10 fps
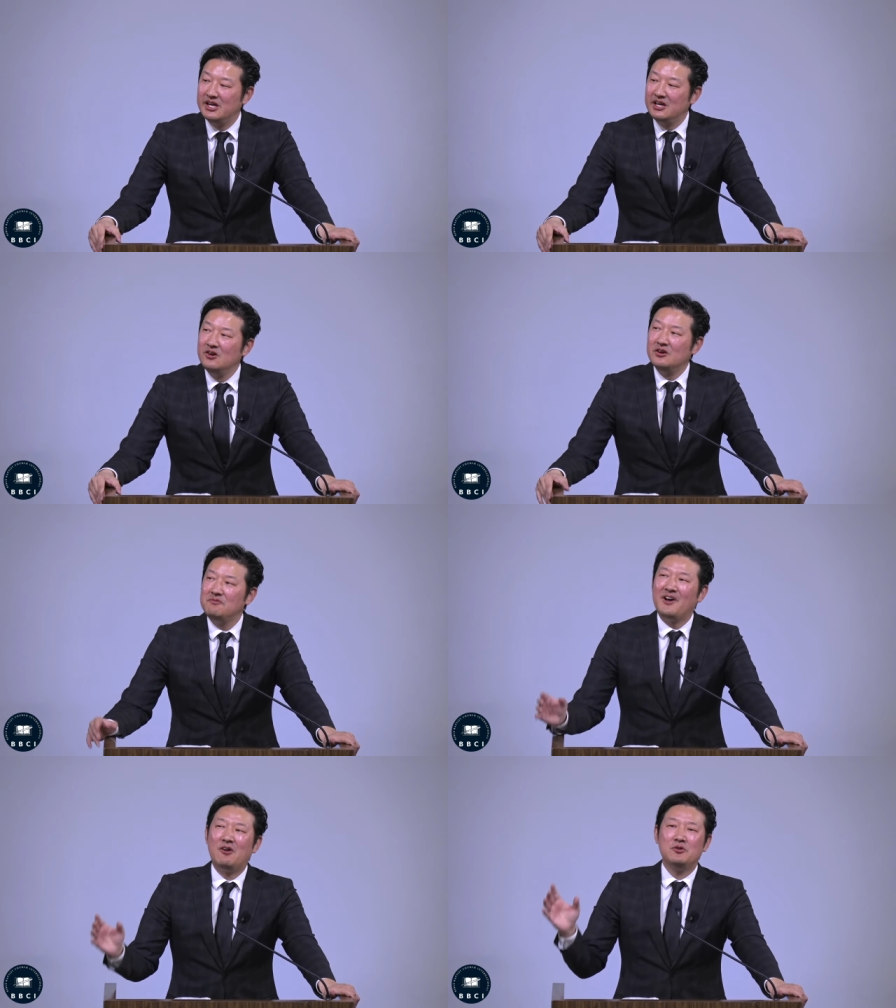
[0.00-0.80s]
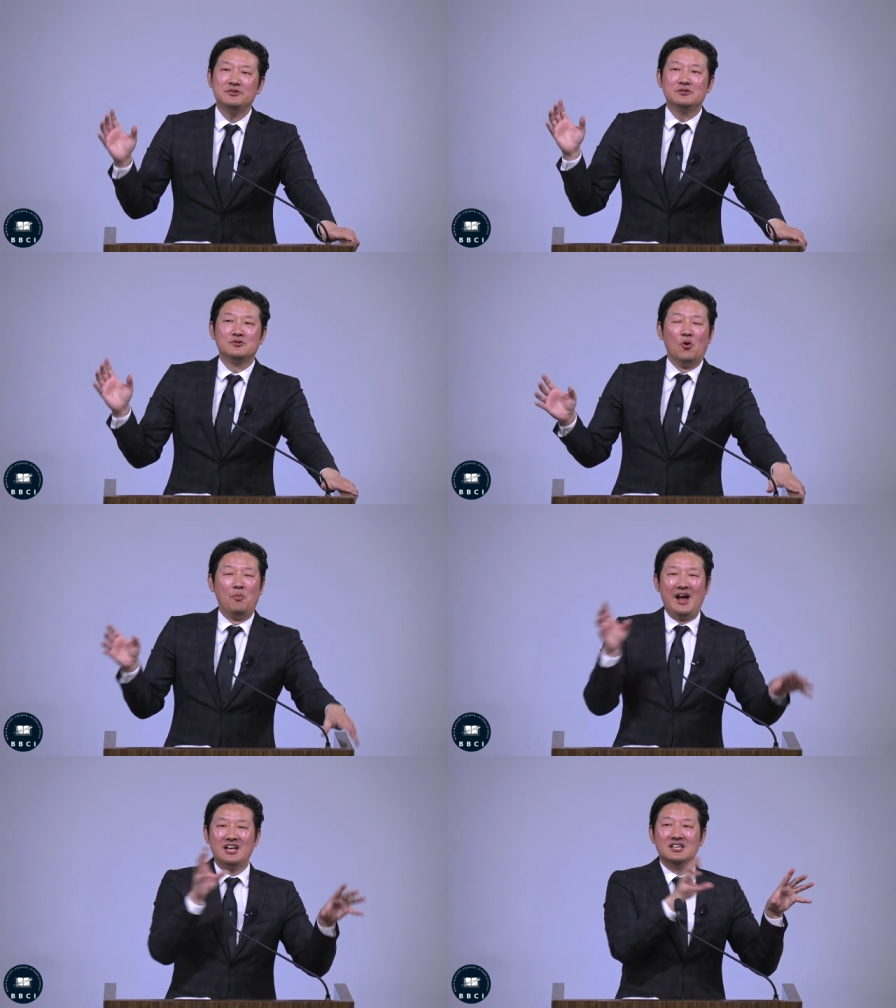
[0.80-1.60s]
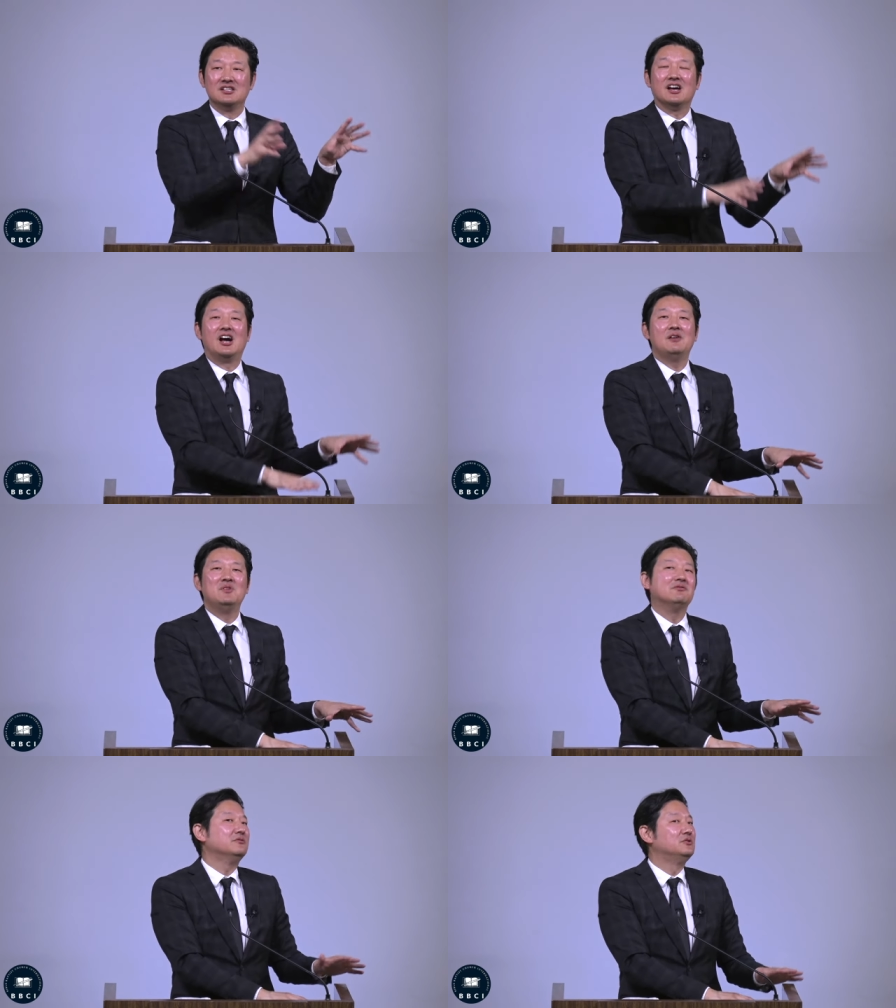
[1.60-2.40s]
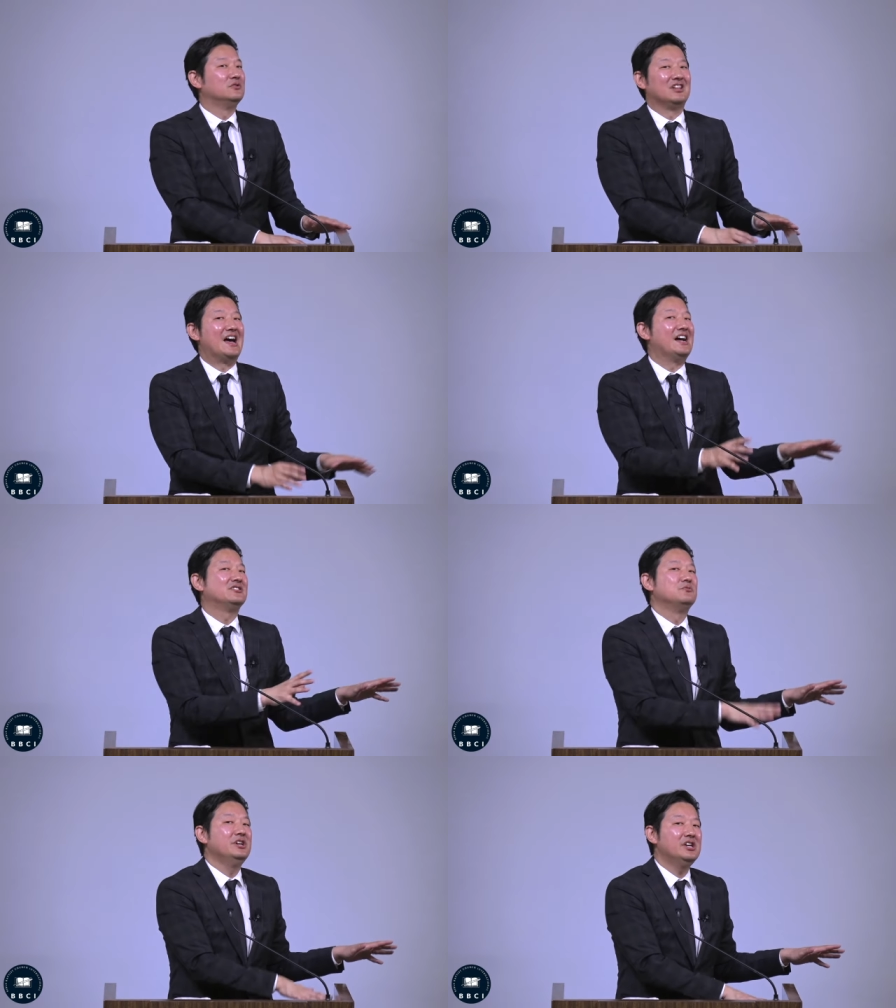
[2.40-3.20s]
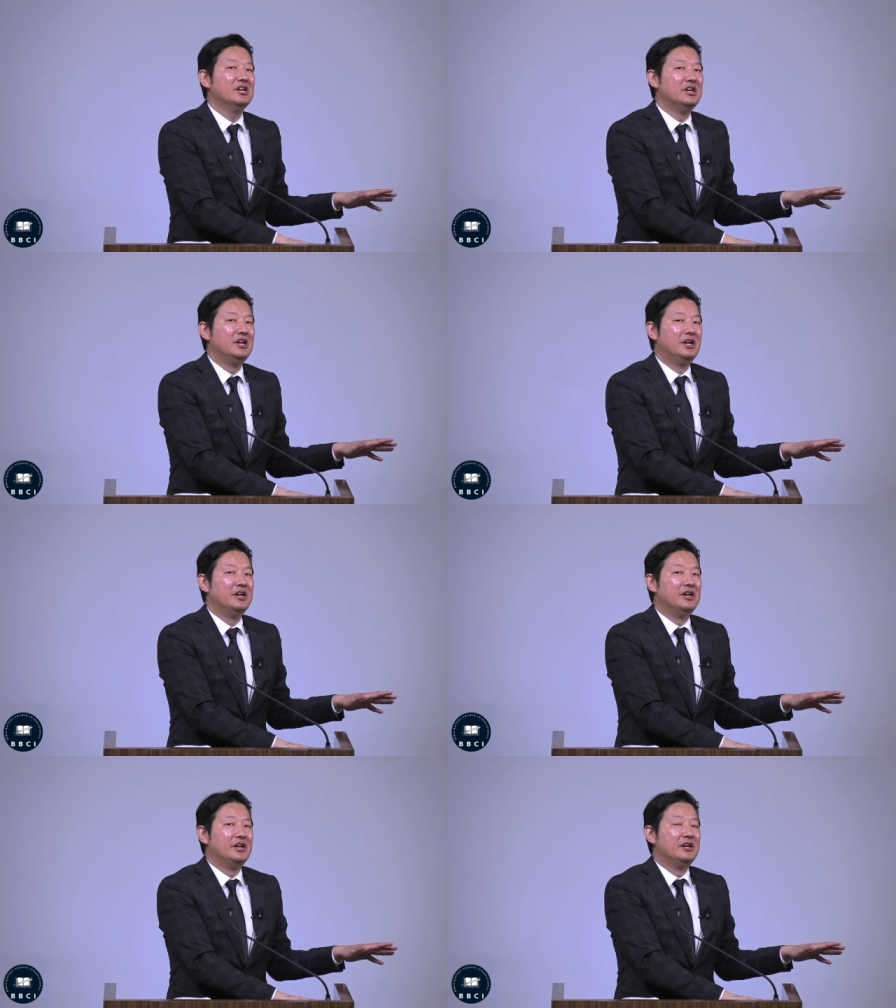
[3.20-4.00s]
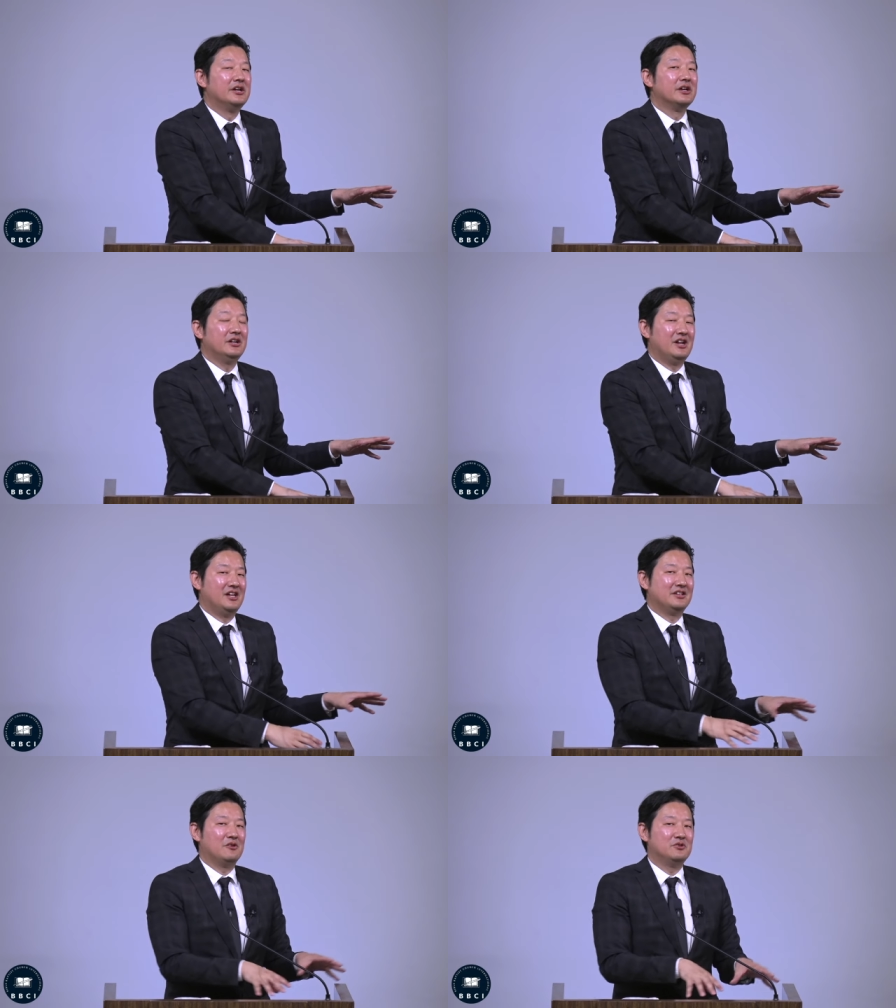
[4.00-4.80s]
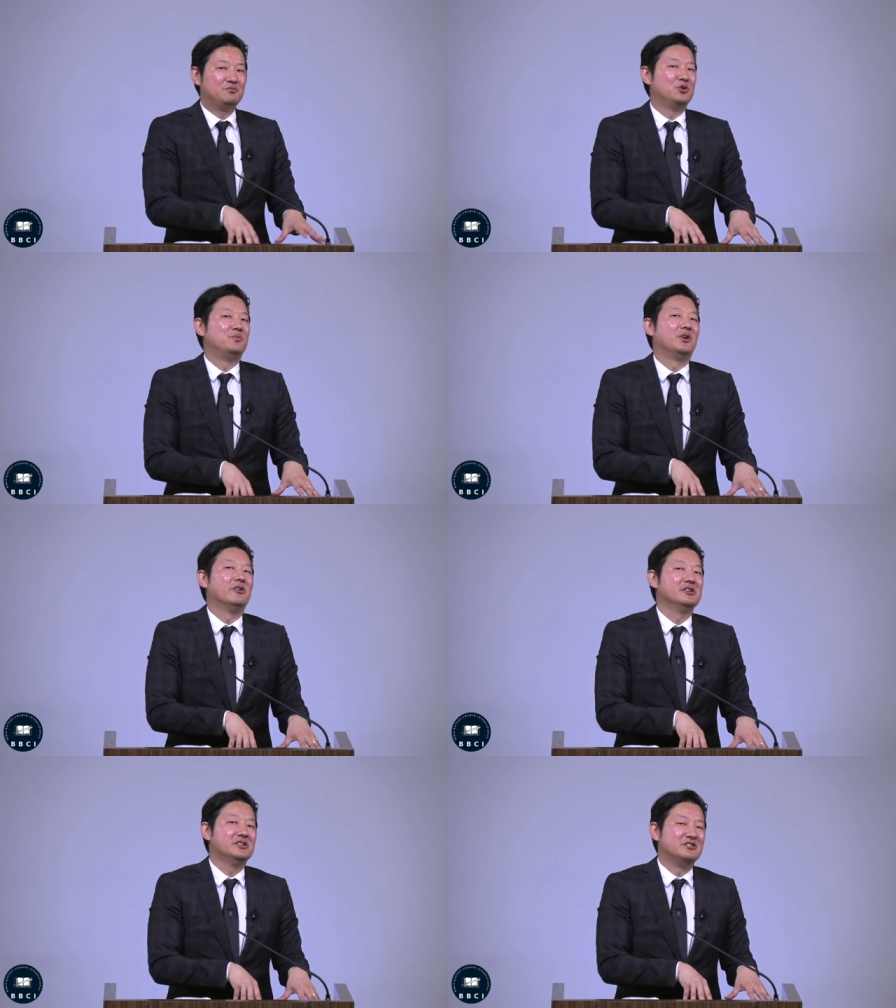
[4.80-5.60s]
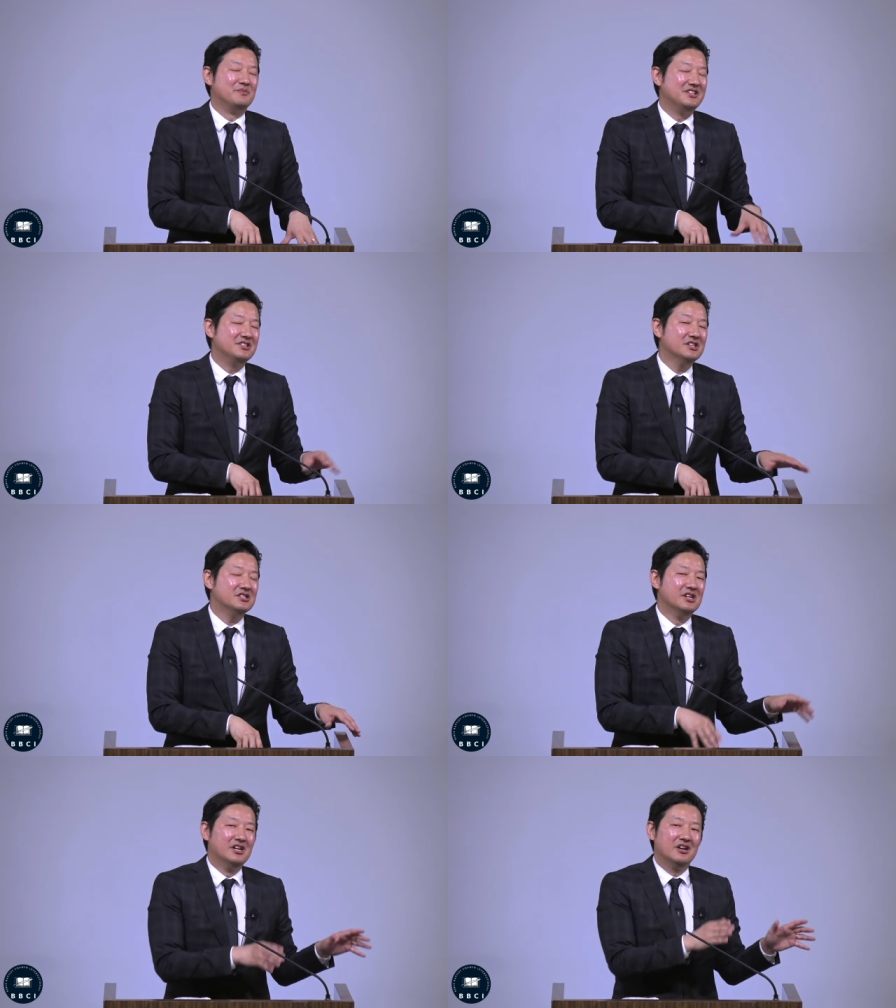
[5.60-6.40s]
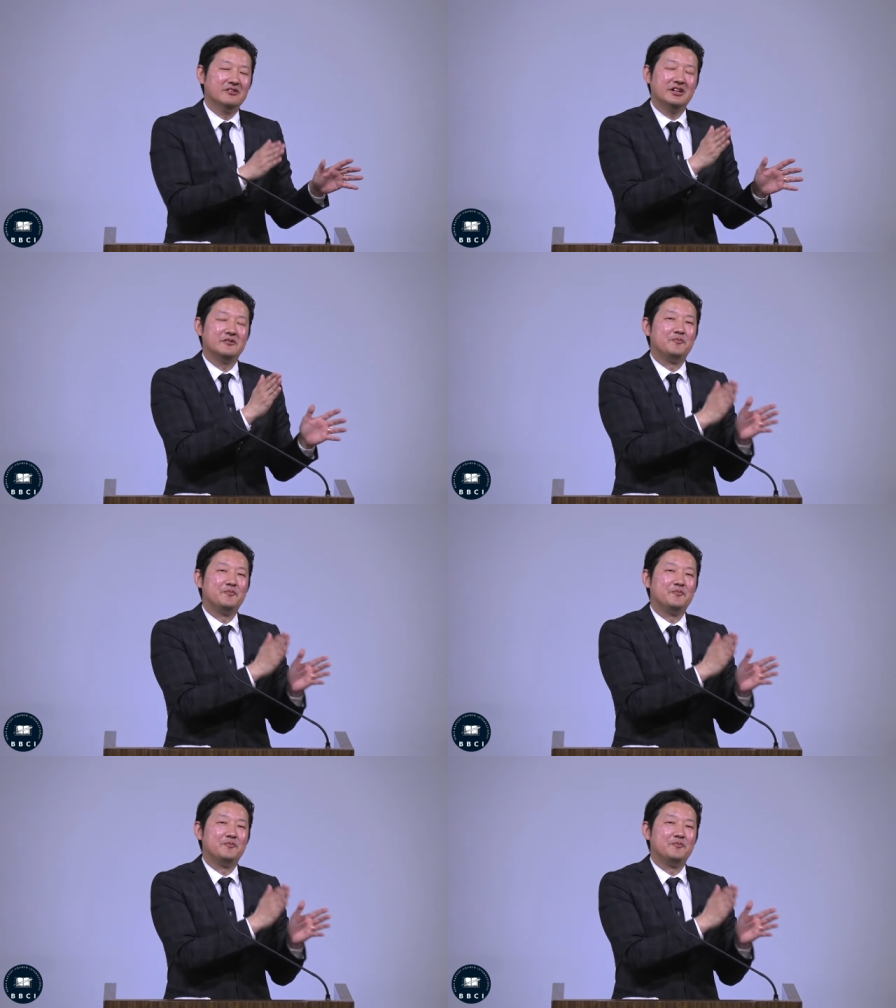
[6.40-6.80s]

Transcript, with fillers: You know, if I were to go back in time, even to last week, and as I was preparing this message, I was like,